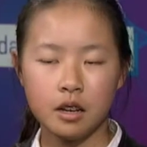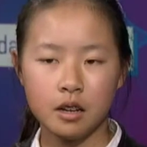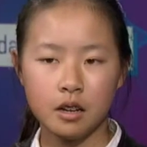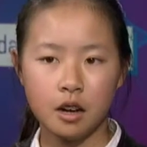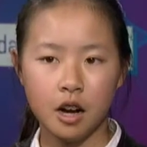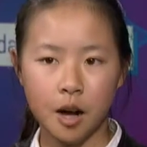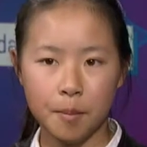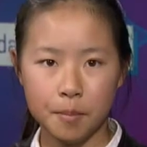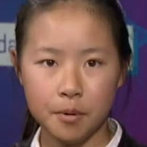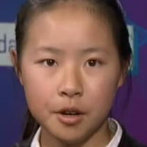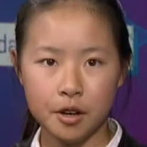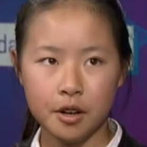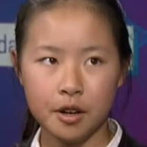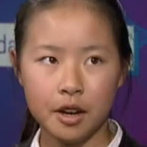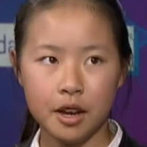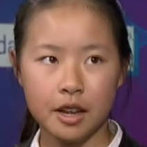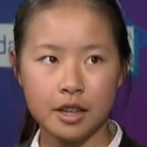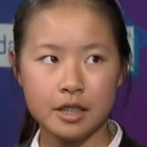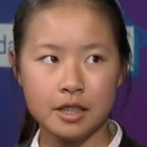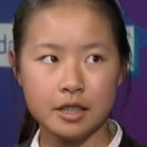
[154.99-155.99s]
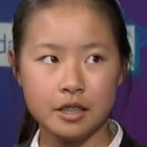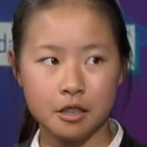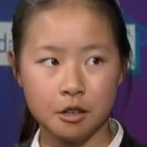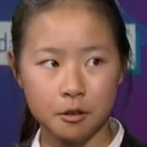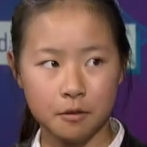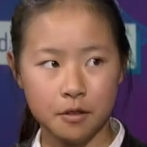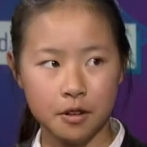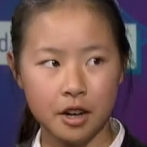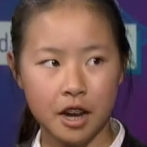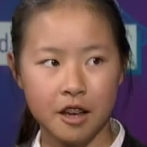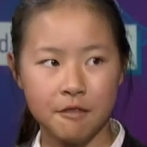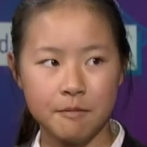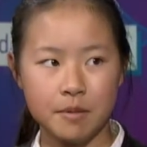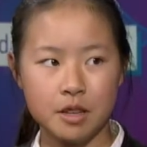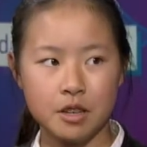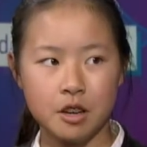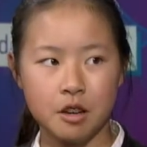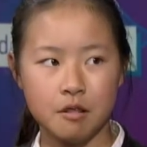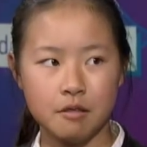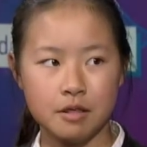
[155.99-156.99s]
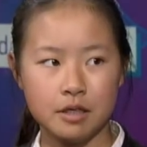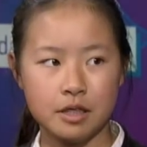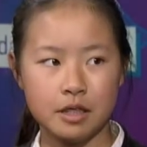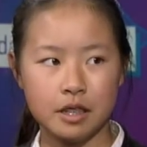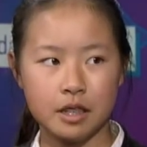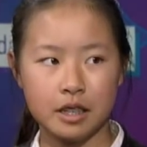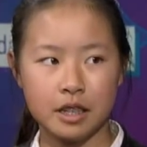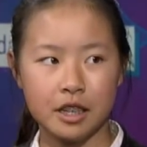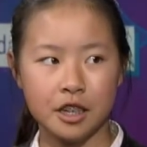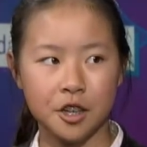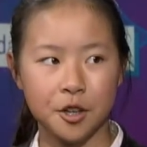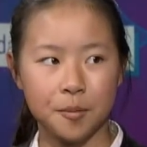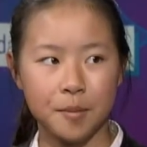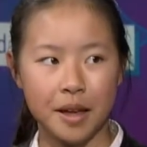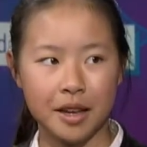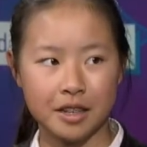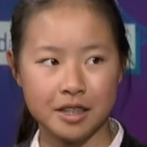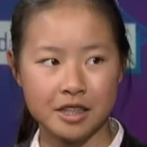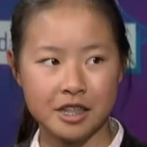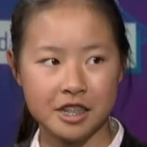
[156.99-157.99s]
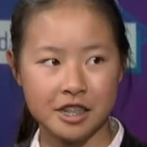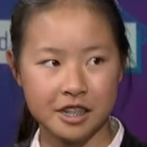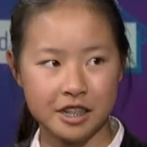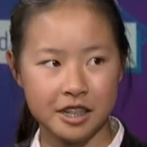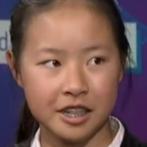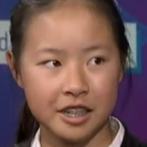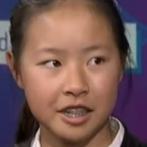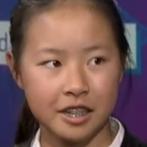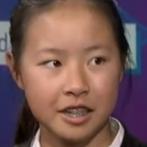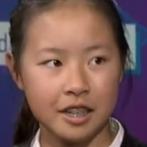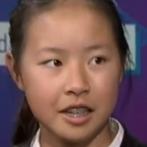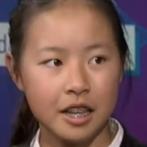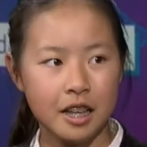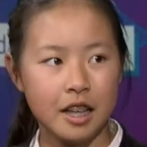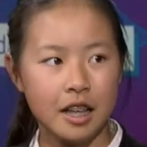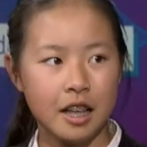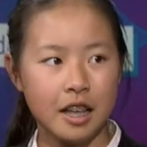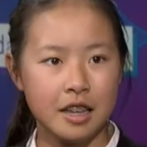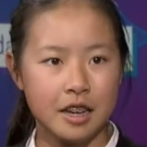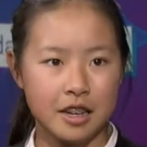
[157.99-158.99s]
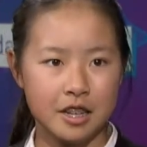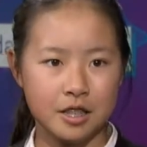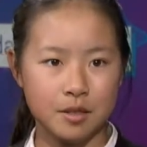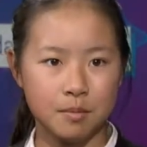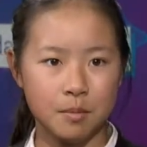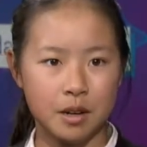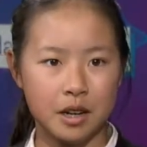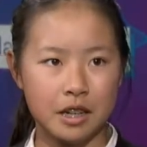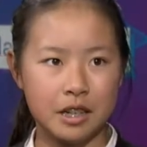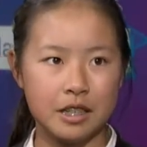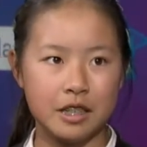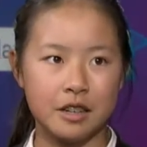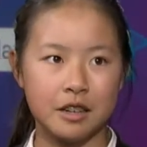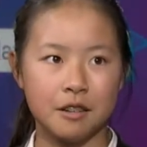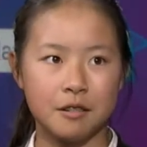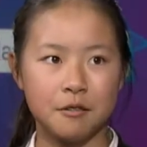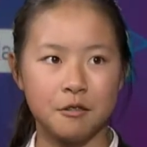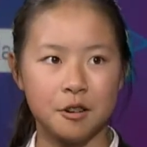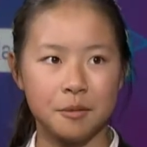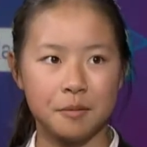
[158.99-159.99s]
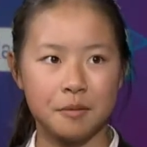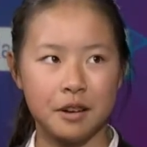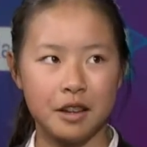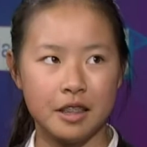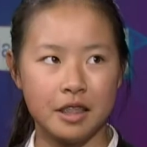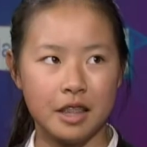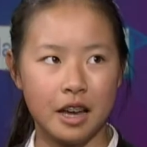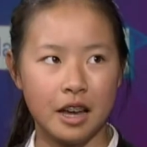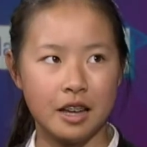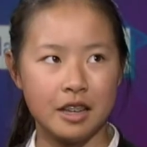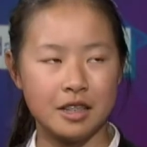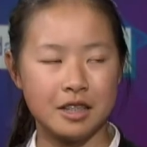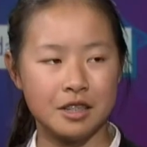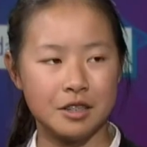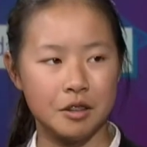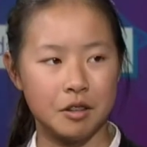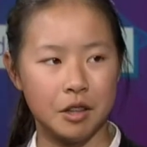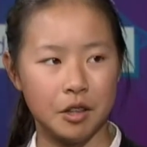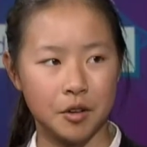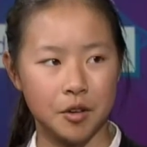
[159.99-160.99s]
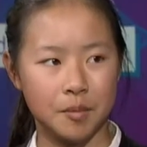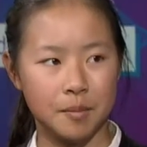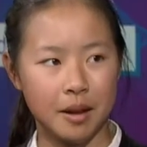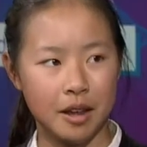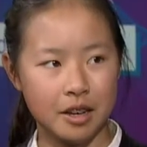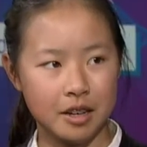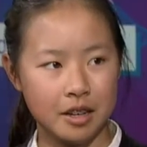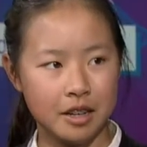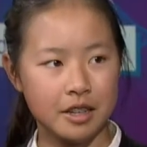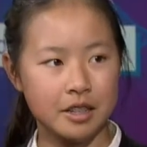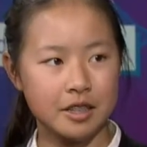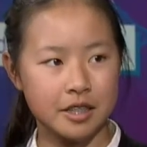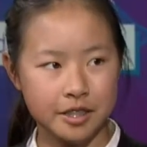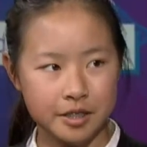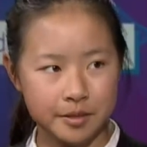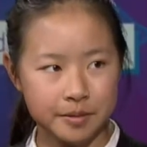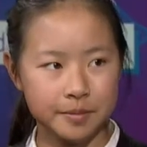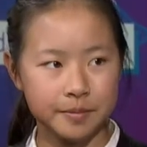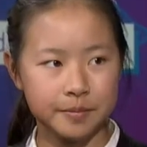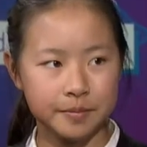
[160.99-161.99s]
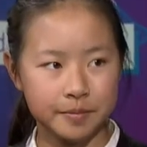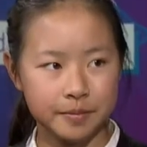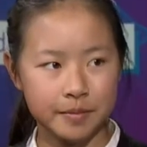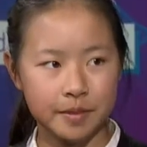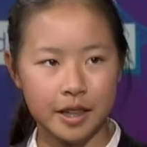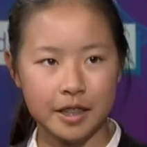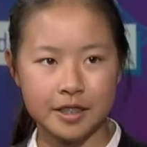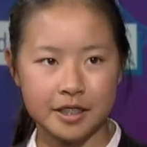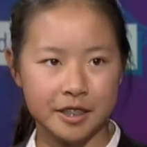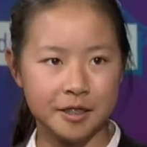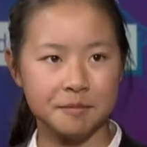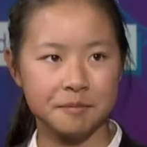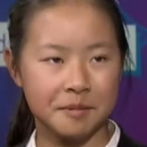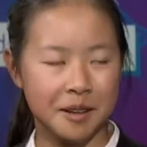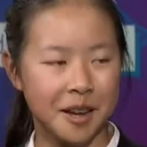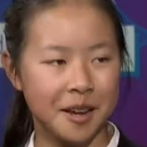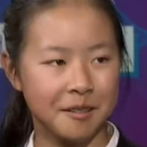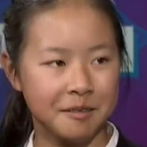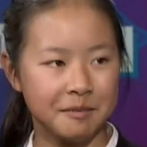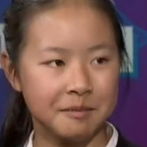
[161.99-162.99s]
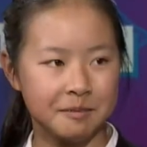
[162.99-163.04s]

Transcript: copper and silver have been known to kill bacteria, and I just wanted to incorporate that into a liquid bandage. That's it, yeah.